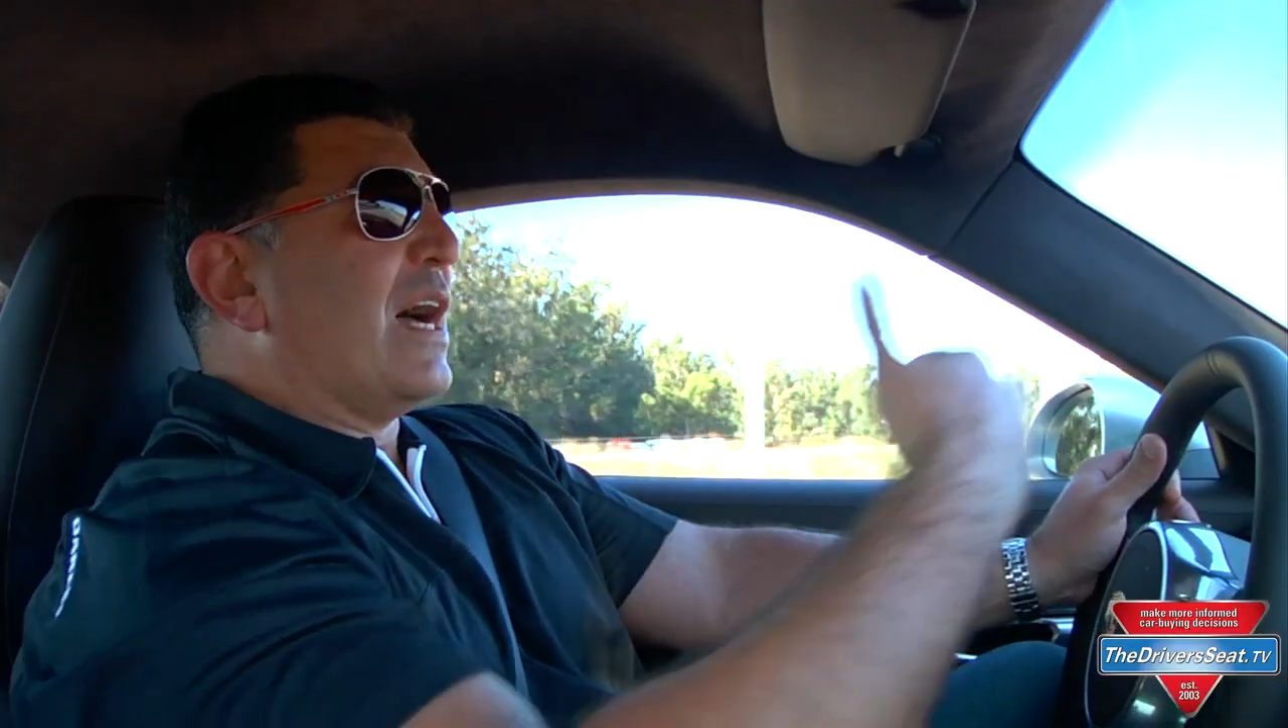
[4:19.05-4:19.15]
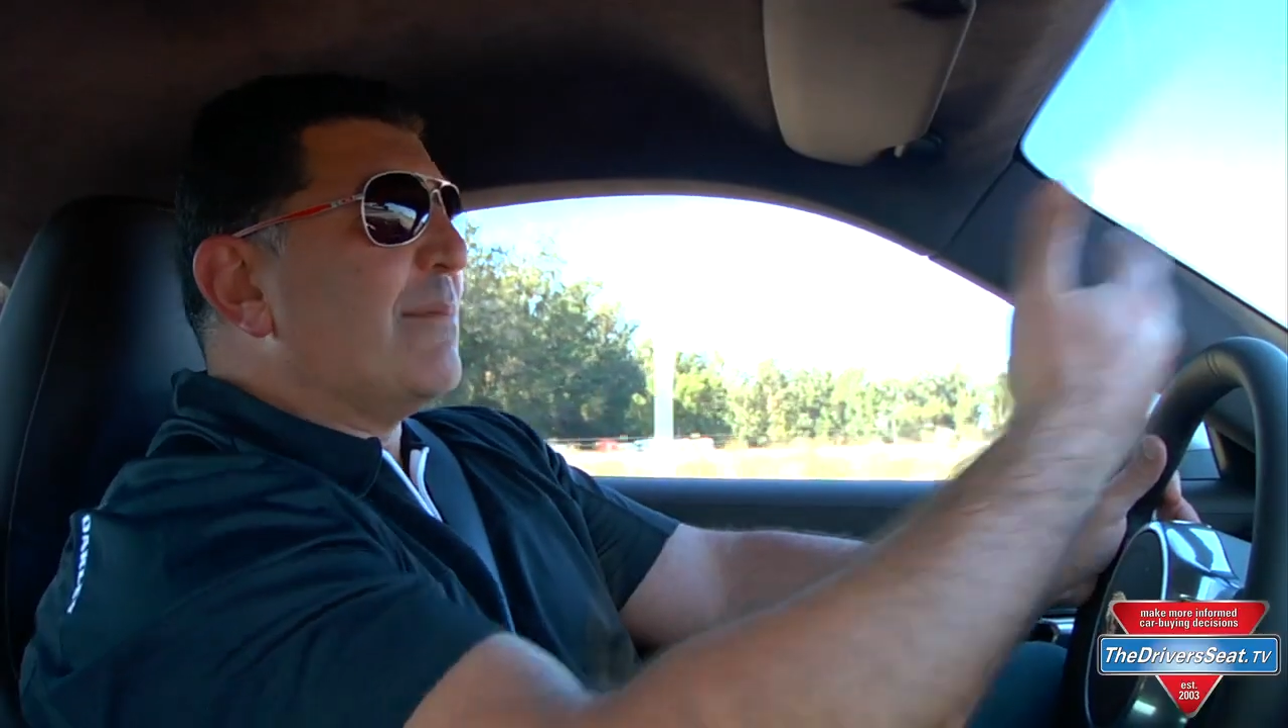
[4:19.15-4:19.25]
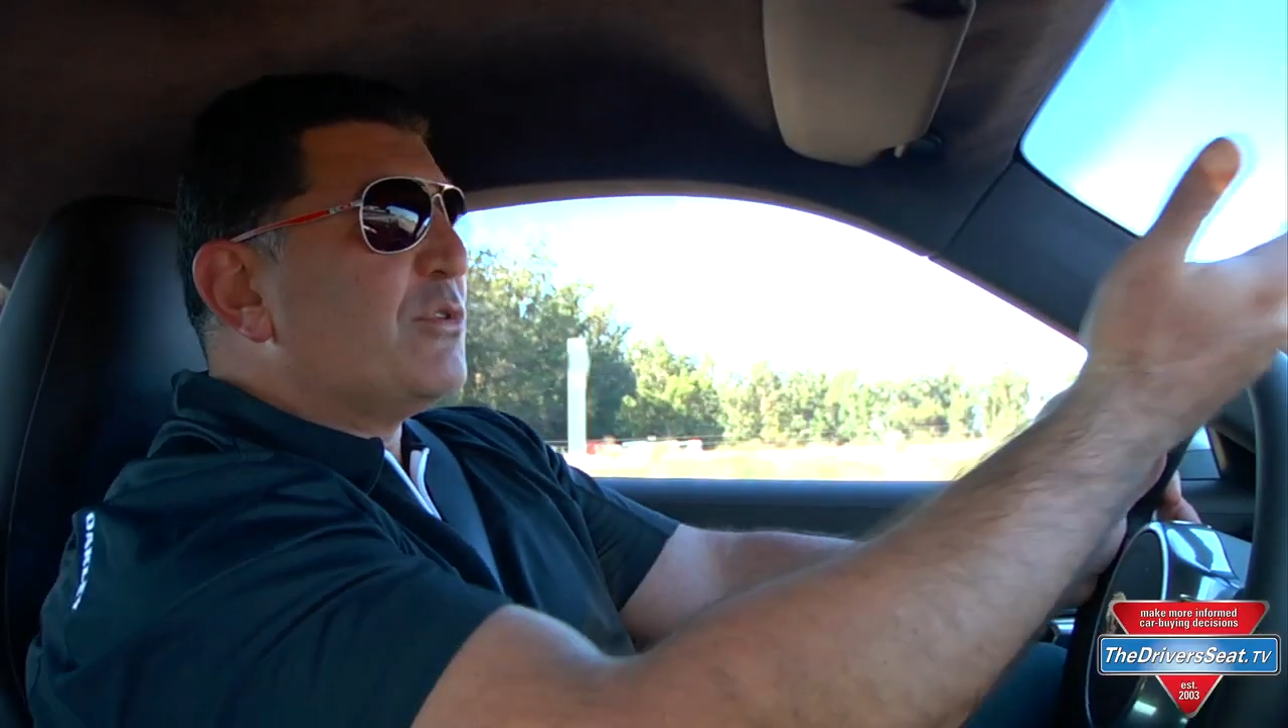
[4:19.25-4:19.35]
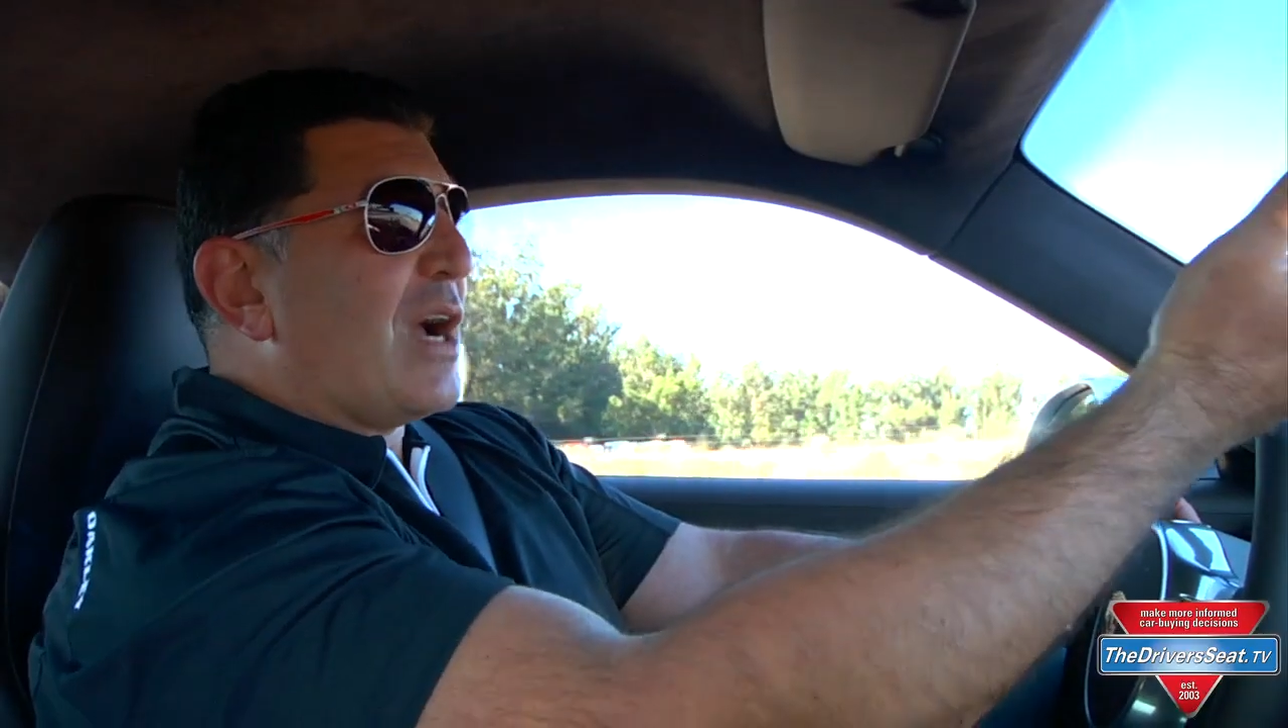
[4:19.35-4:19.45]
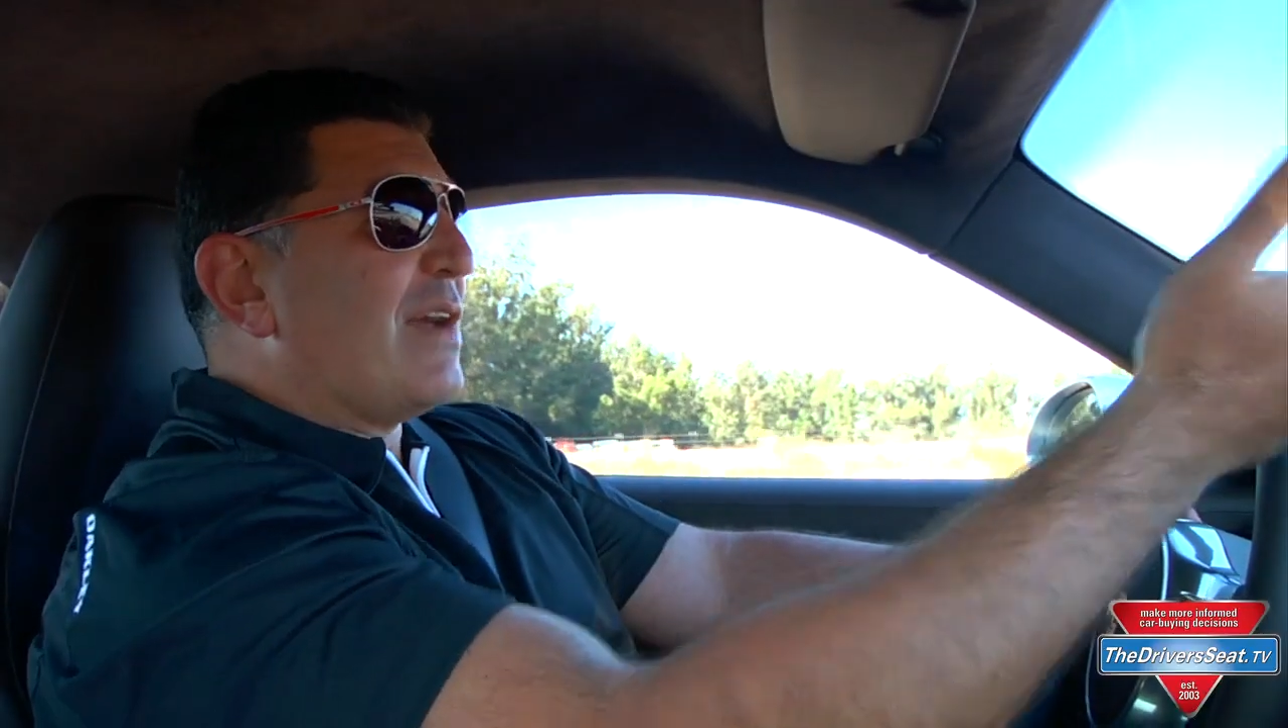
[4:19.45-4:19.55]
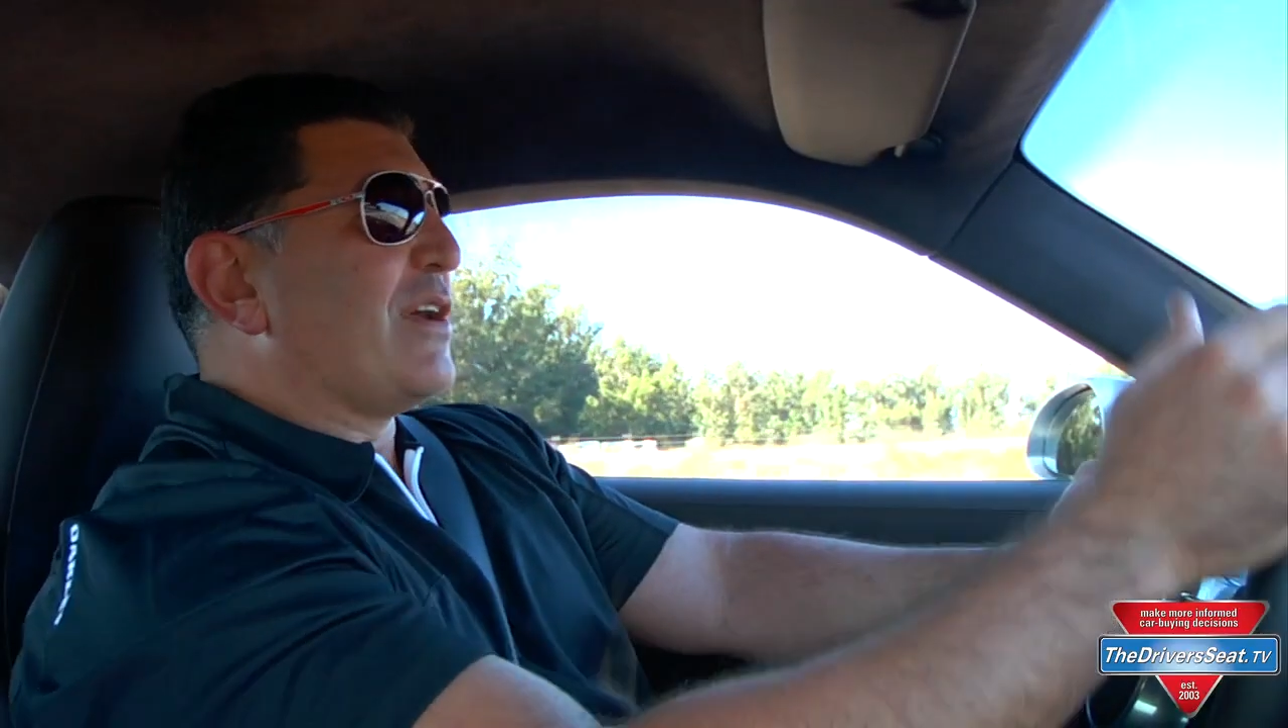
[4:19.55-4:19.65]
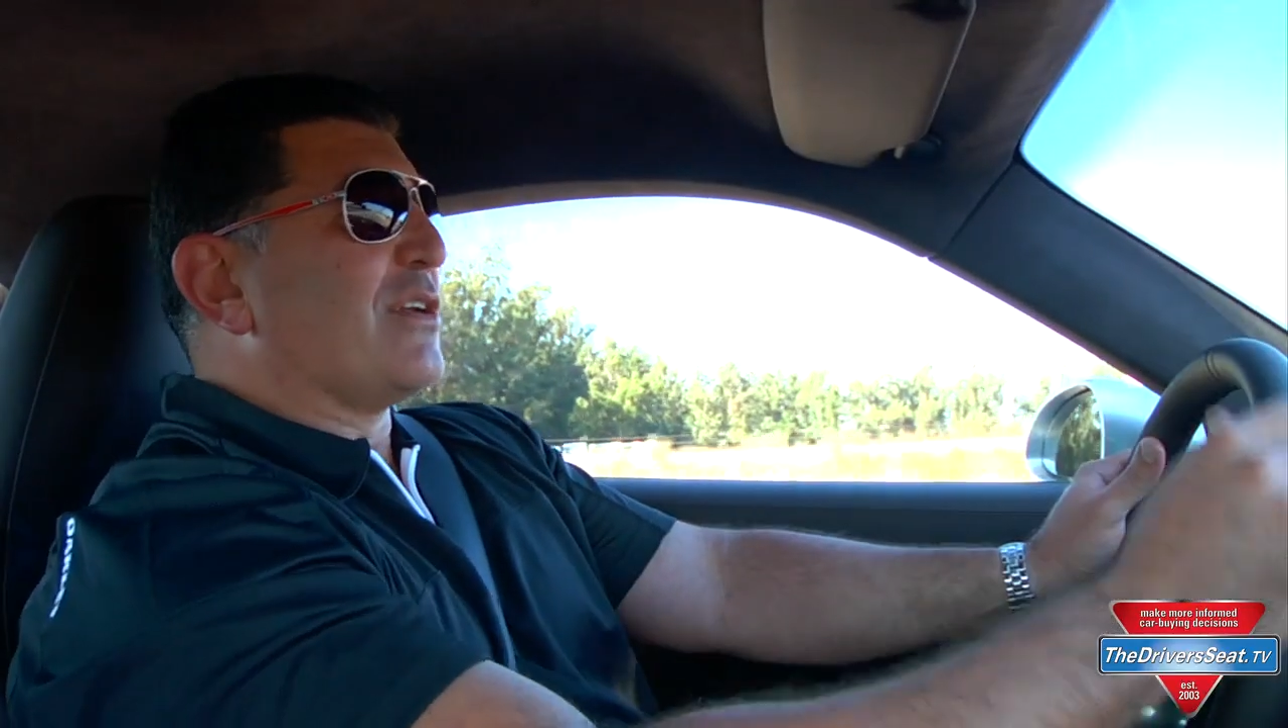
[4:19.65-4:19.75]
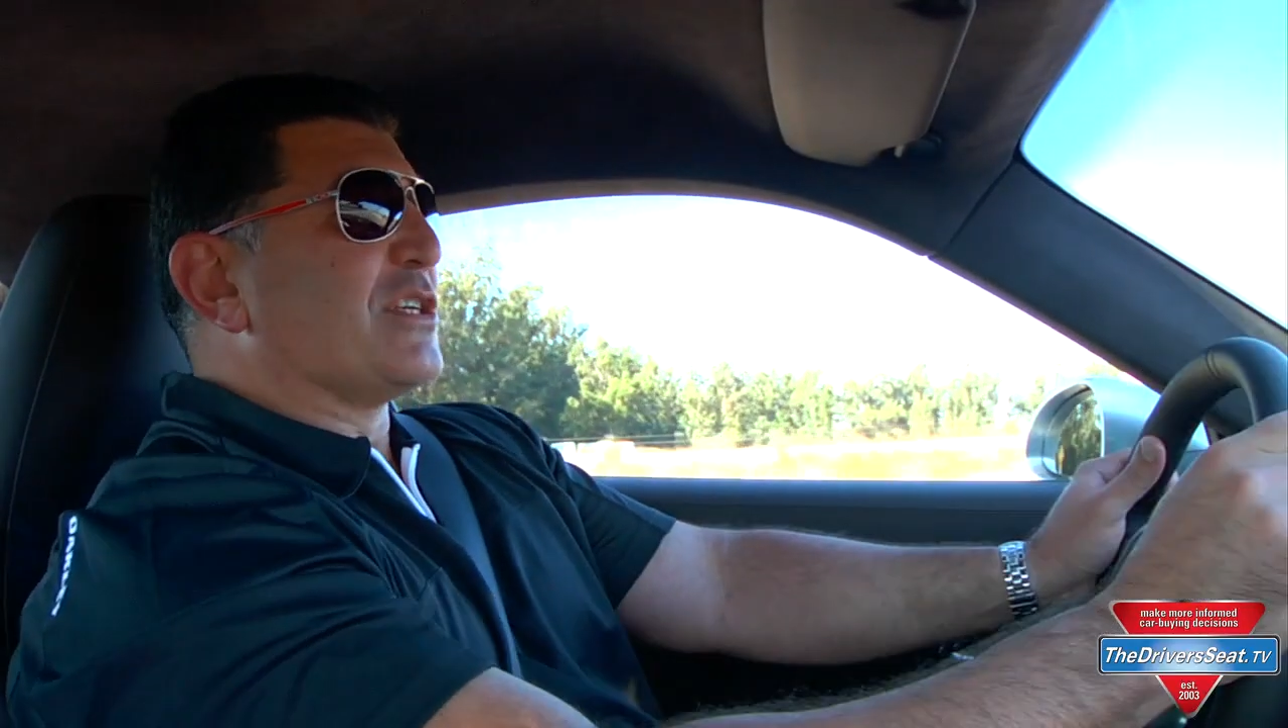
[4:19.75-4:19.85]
I'm driving